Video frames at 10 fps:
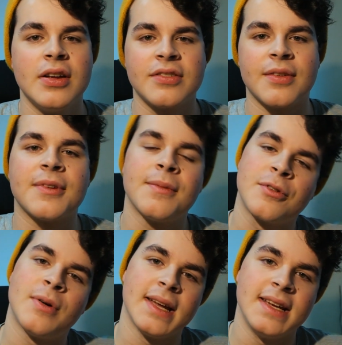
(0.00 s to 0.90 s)
sometimes
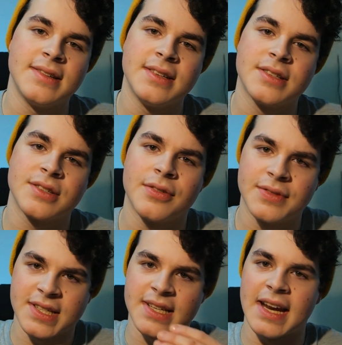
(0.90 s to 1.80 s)
quite easy to sort
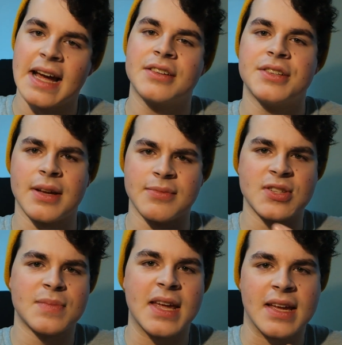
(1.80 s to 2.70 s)
of disconnect because I'm
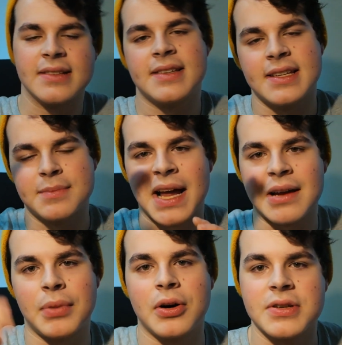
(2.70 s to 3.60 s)
just speaking into this
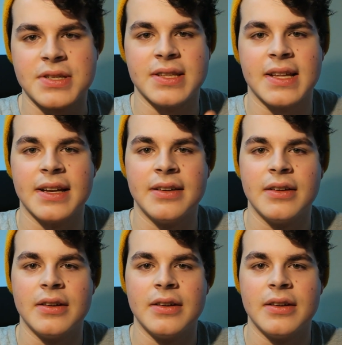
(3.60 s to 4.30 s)
black box, and then